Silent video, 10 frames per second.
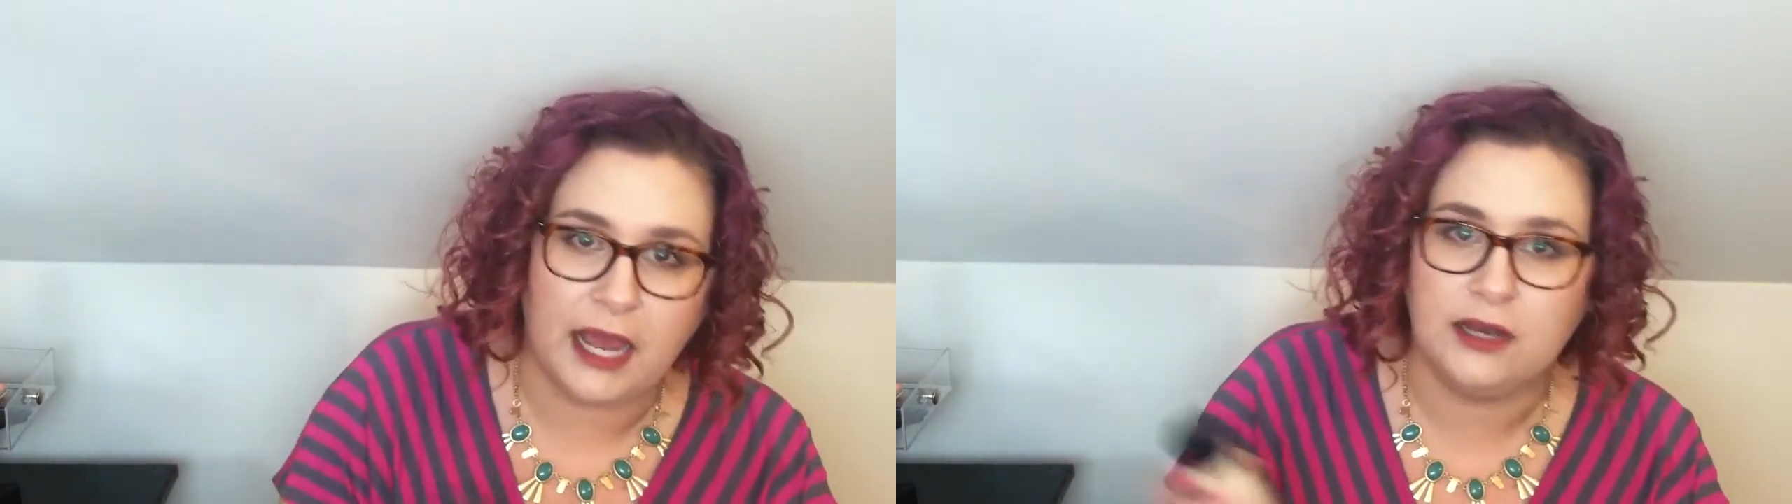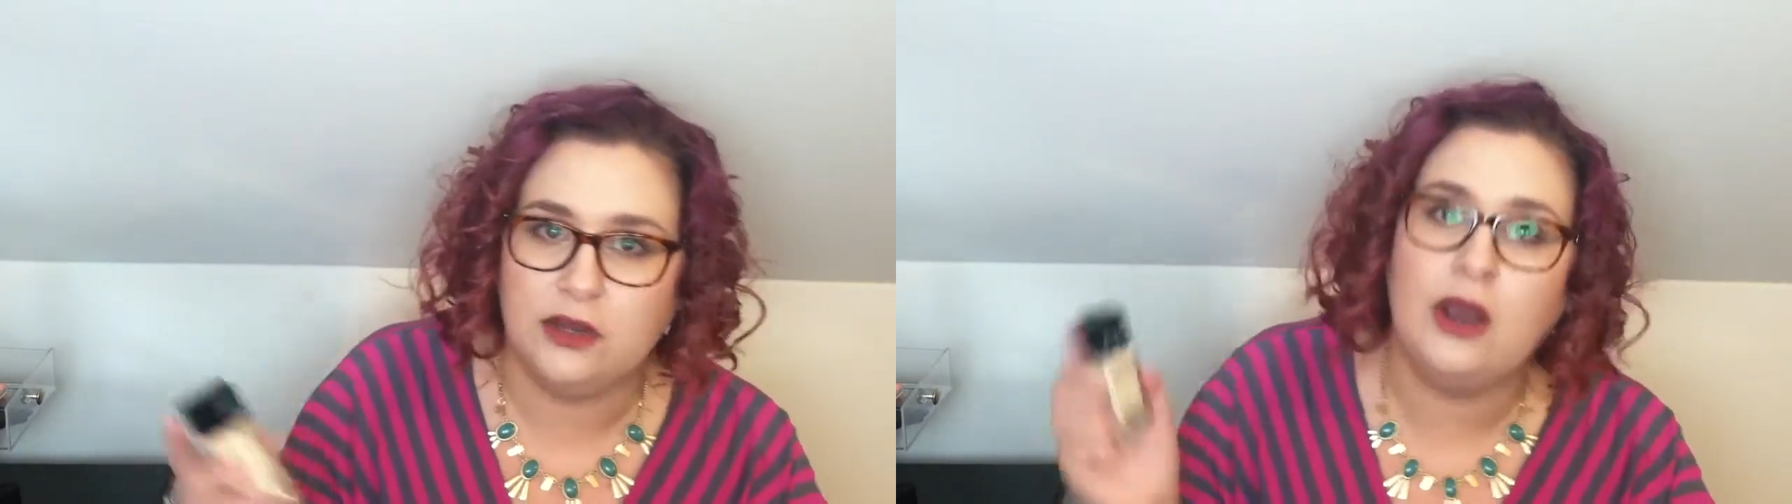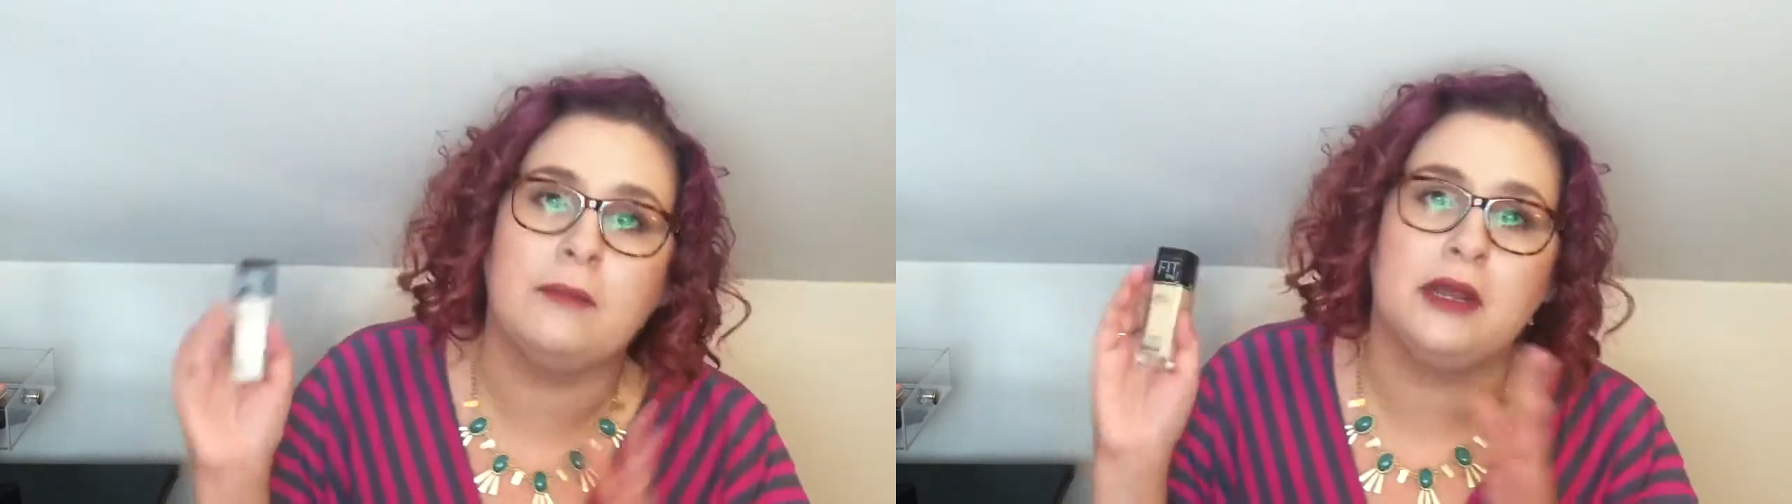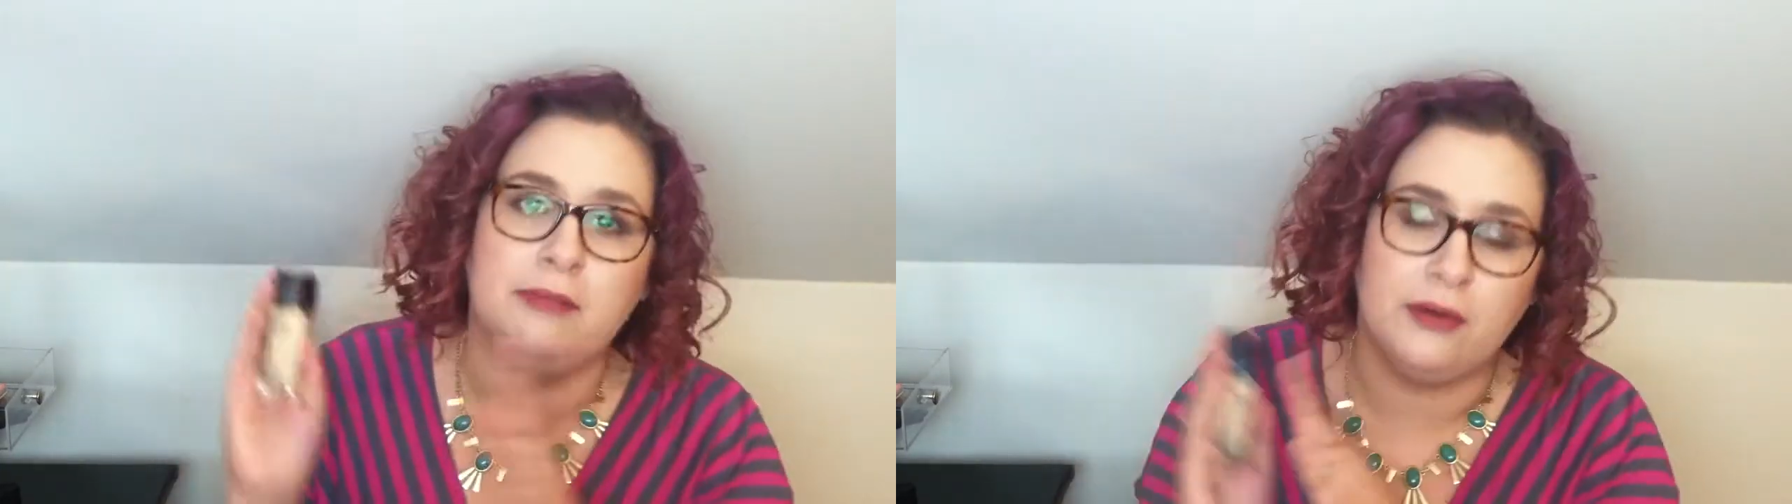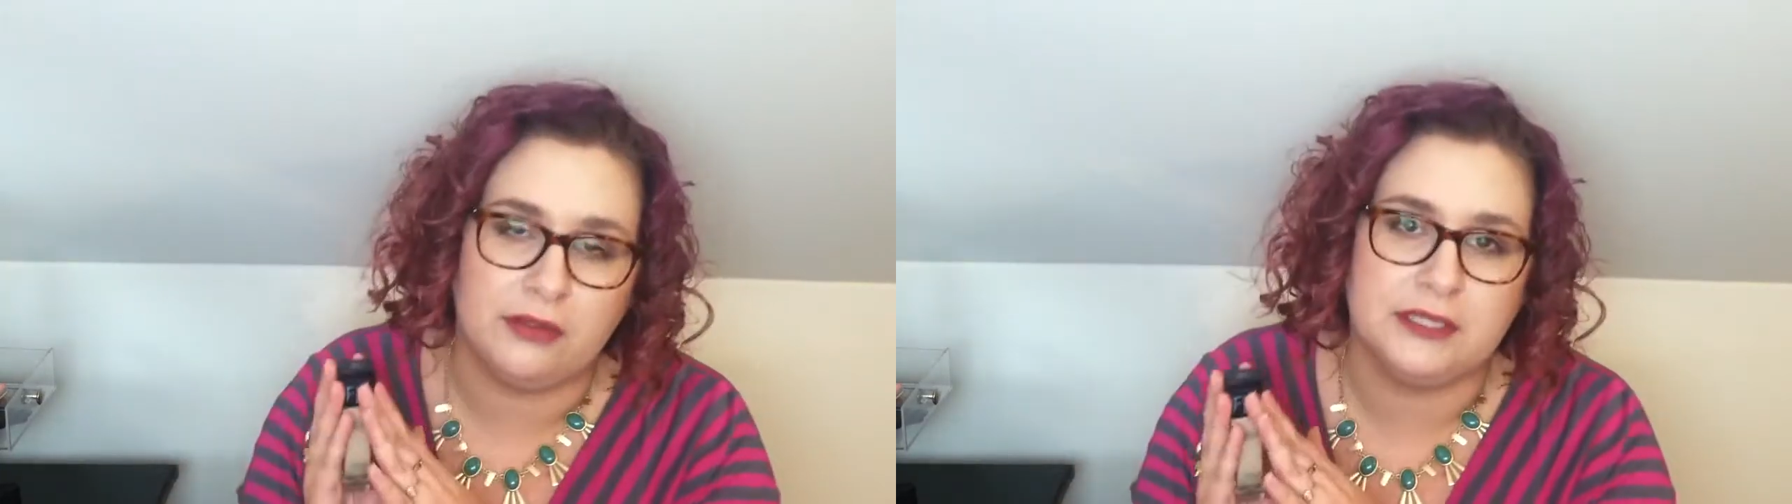I know I'm going
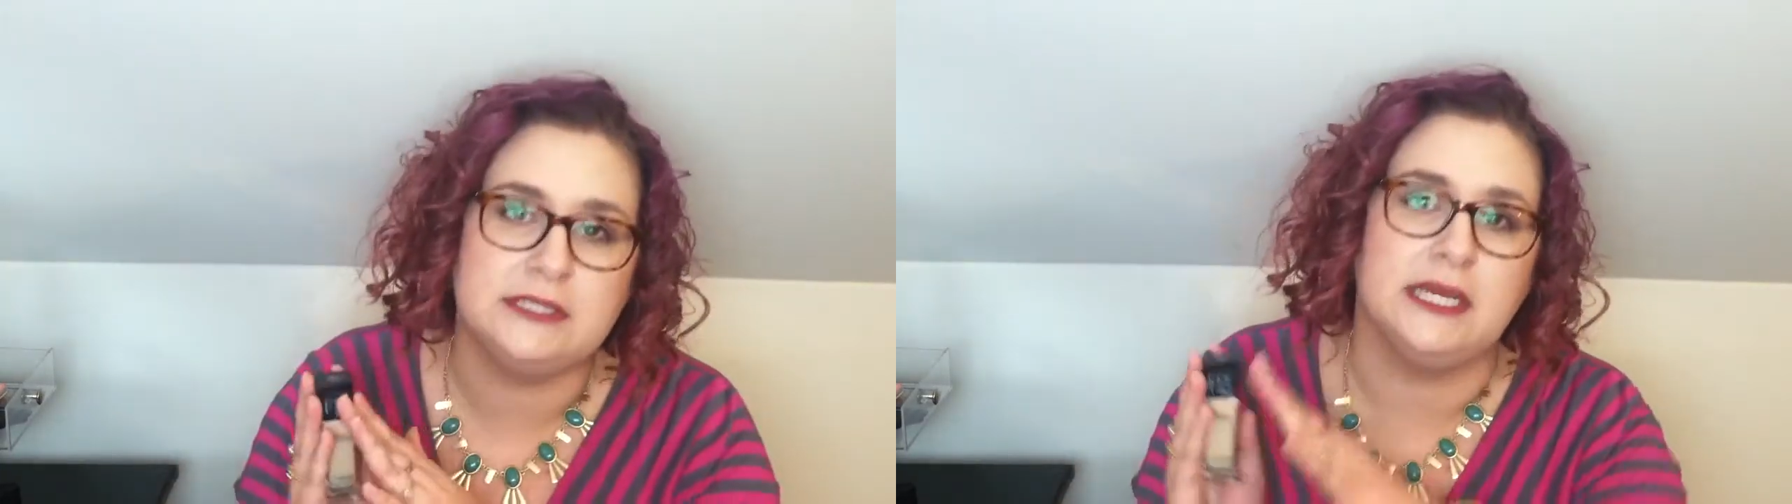to pull this